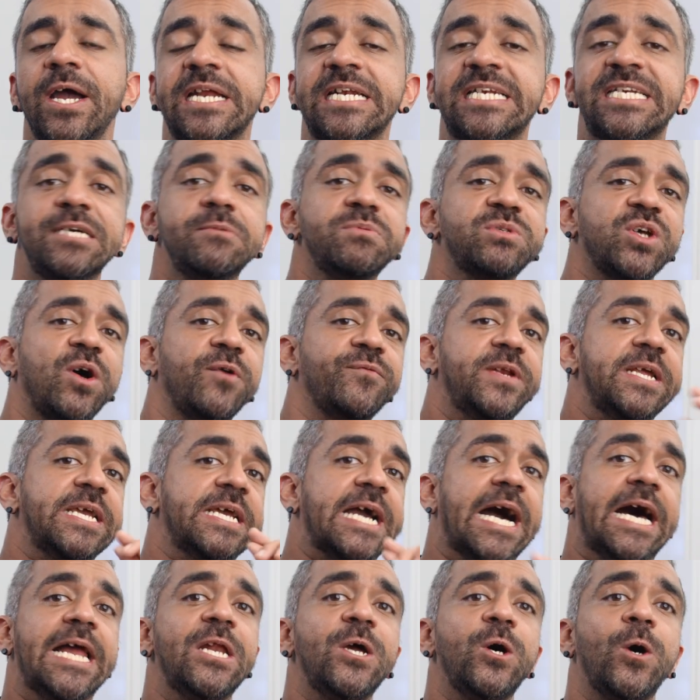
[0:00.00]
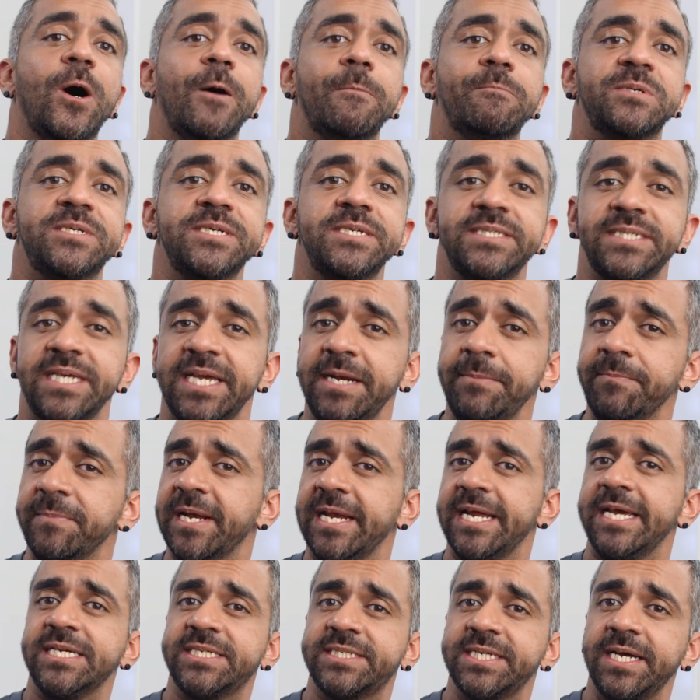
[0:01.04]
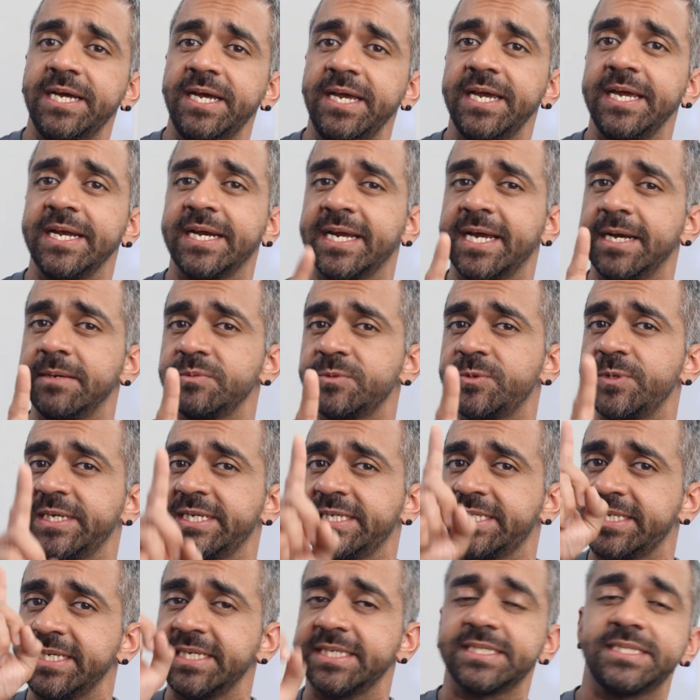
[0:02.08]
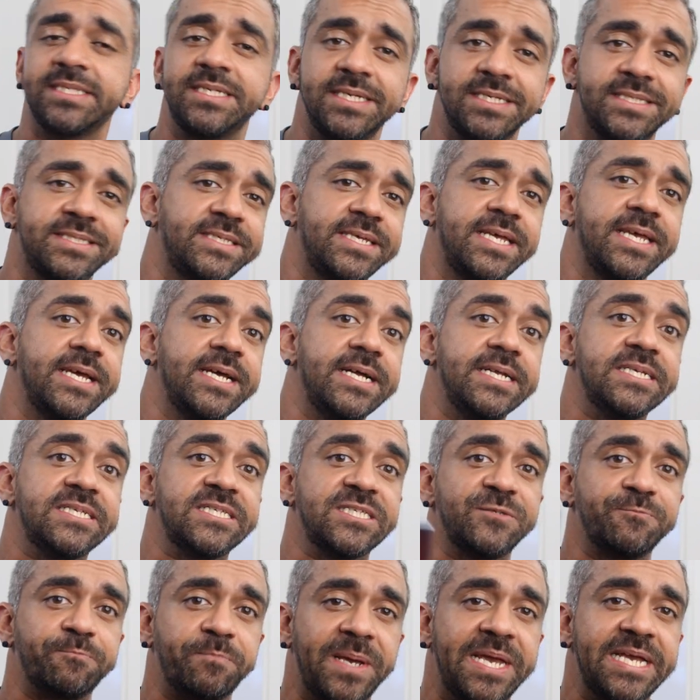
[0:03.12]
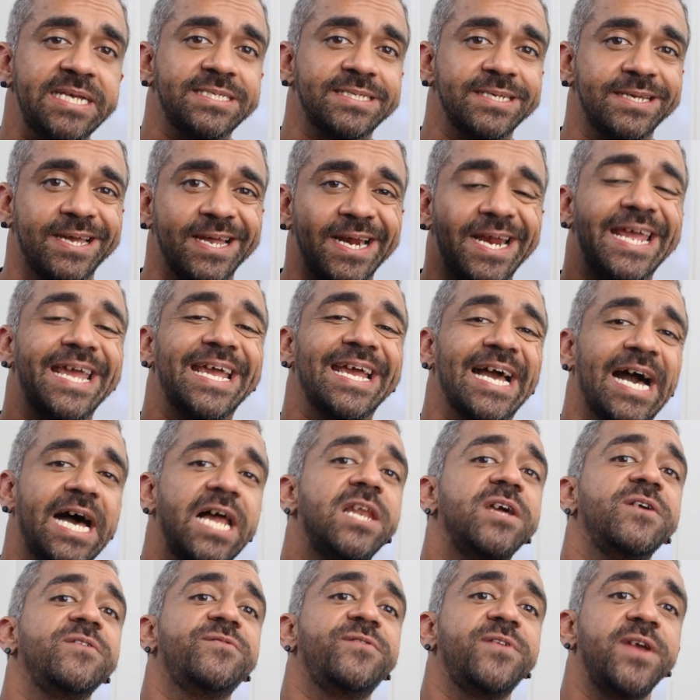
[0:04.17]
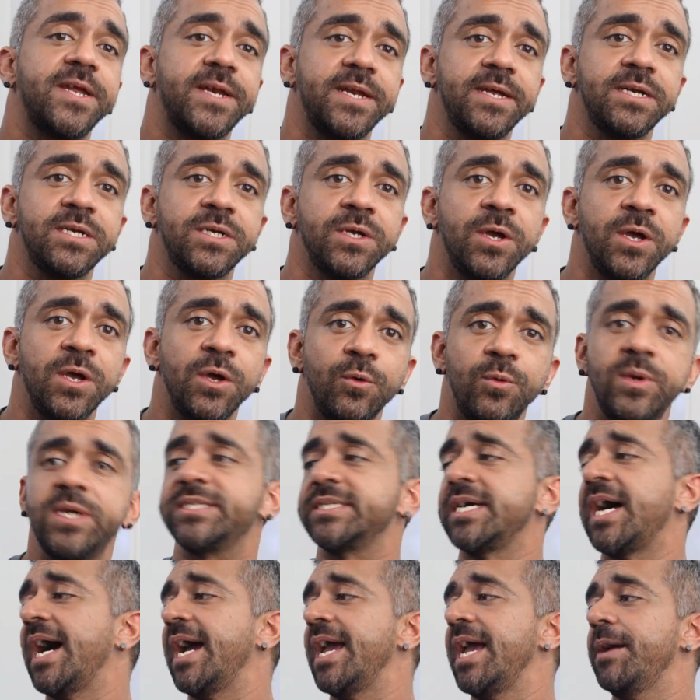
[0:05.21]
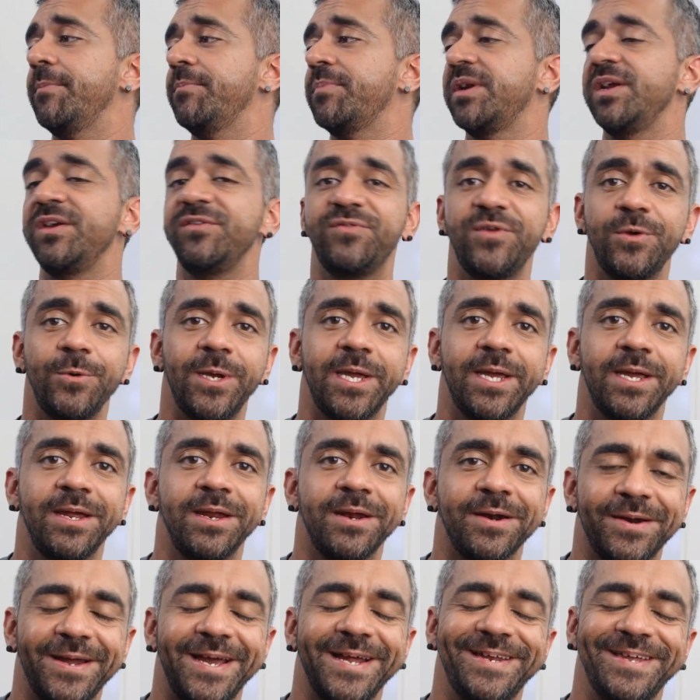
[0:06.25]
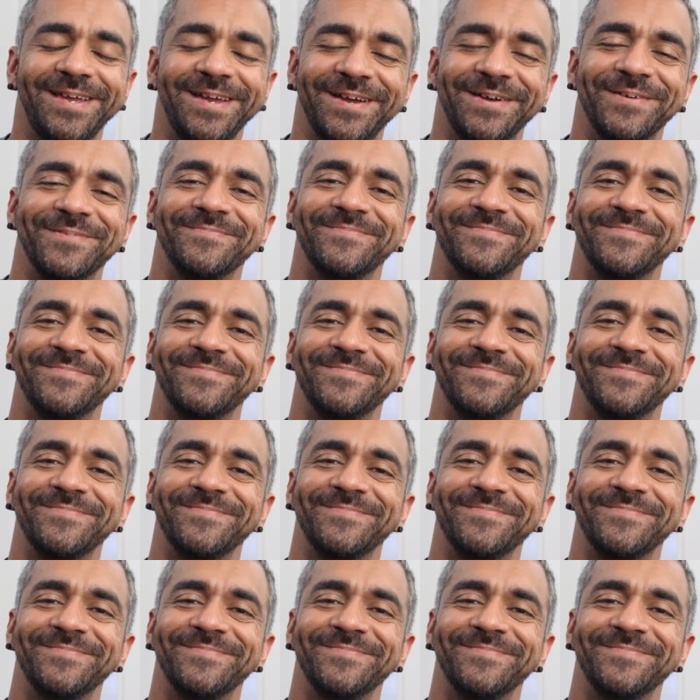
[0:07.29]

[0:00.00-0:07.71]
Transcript: in terms of the color options in Malaysia, it comes with just the single space grey color variant, which I am reviewing right here.